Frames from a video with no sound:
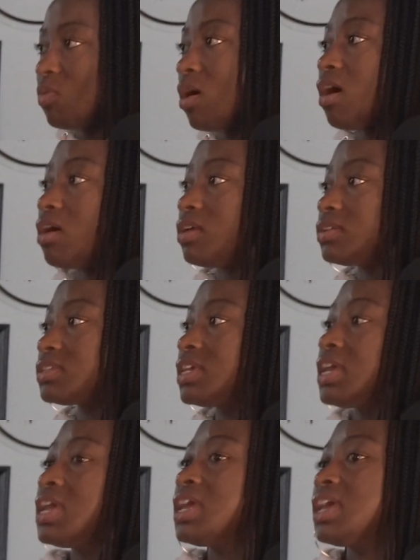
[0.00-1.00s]
walls
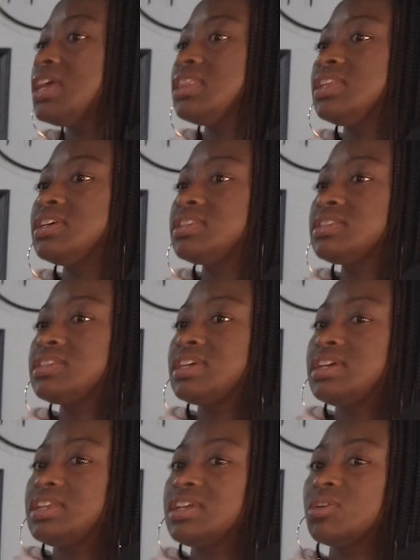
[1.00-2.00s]

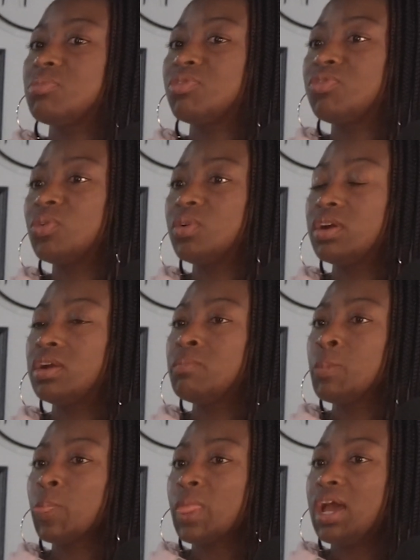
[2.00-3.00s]
in here before.
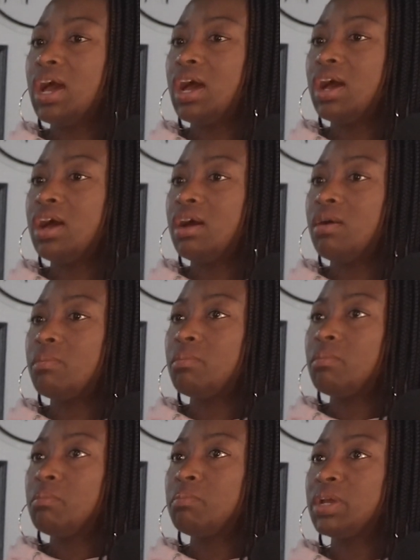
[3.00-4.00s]
But,
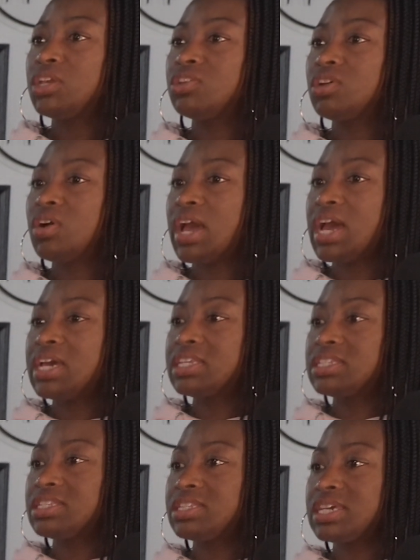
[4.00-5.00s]

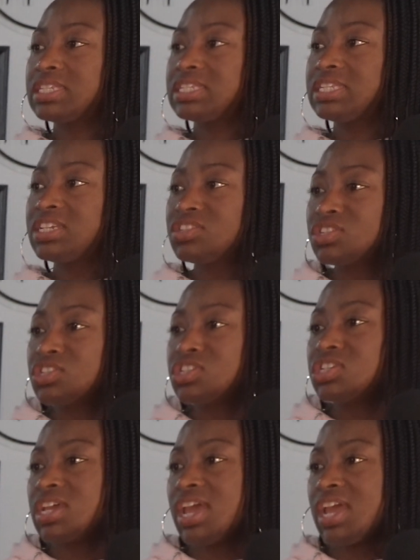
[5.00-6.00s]
as
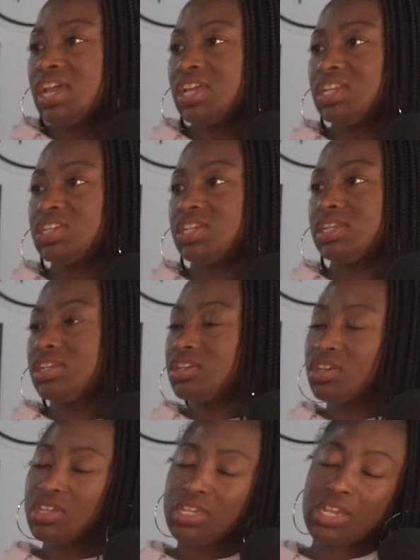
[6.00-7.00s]
seasons change and,
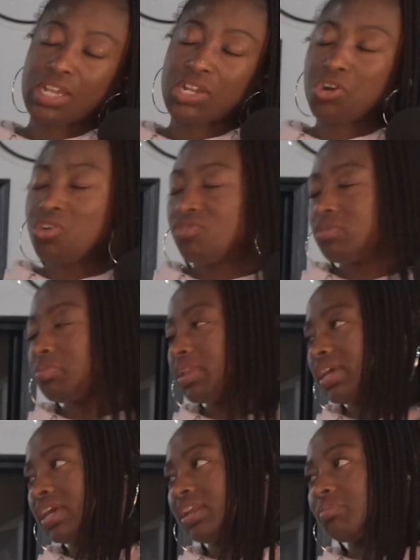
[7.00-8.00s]
you got COVID
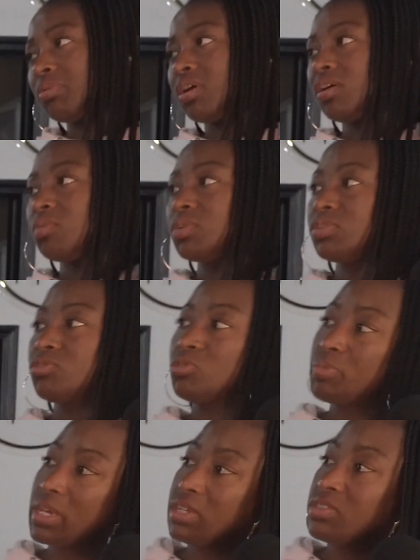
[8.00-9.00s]
playing a part with
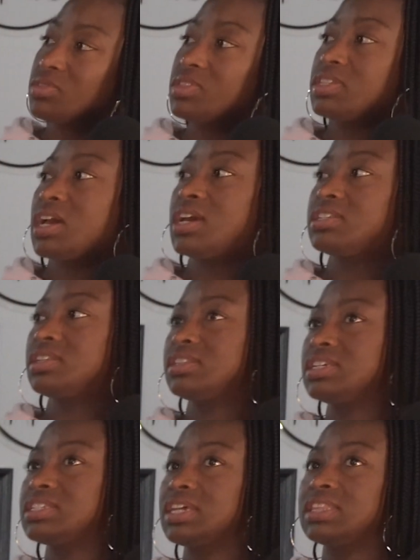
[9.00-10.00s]
group exercise and
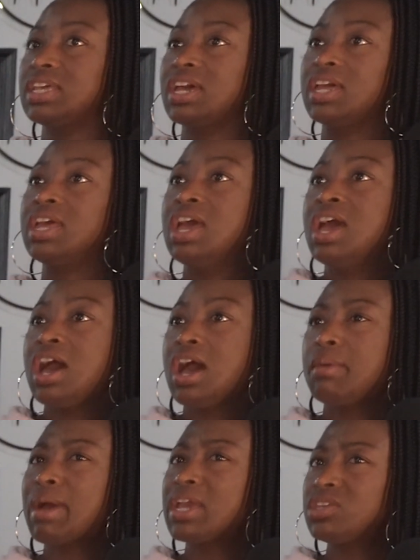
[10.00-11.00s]
things like that,
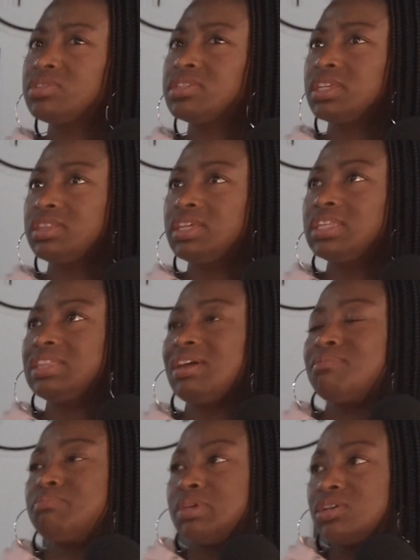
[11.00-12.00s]
I used to think
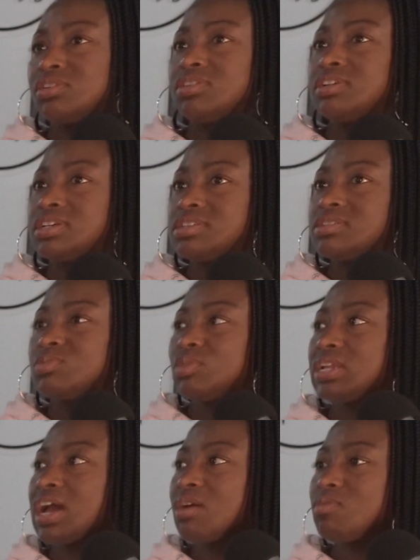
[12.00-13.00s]
that bigger is
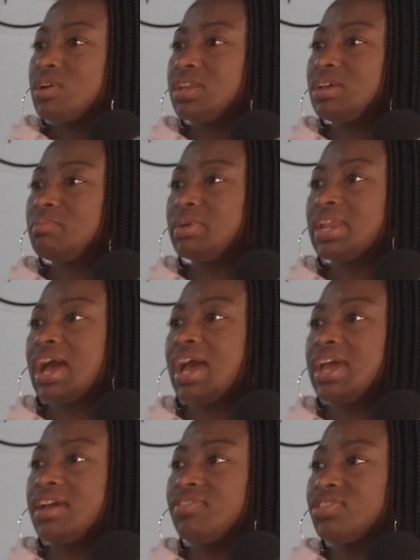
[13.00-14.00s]
what I wanted, but
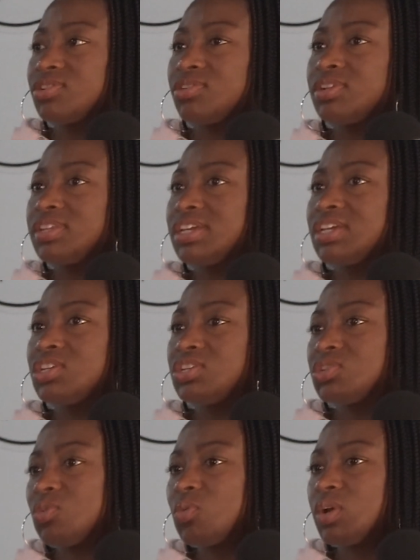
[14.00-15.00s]
I have thoroughly
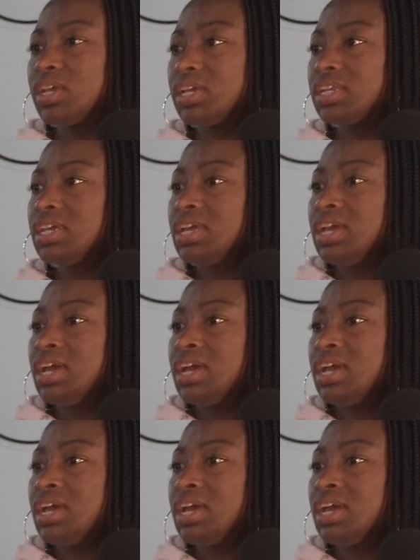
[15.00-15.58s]
enjoyed